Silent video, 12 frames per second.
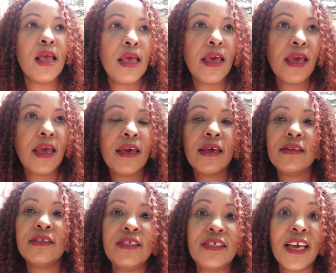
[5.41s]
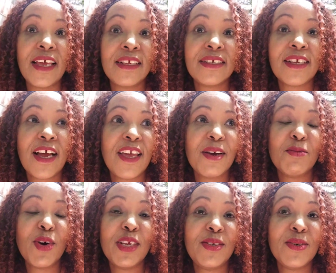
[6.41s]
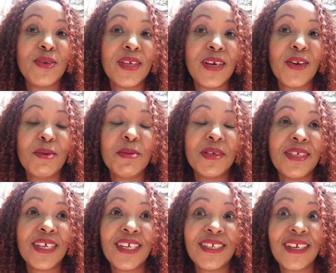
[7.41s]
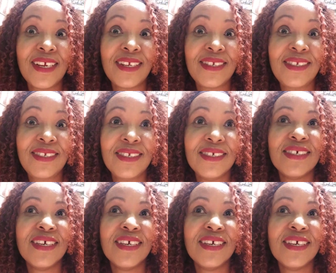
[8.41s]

And yes, I am Wonder with a Global Citizen.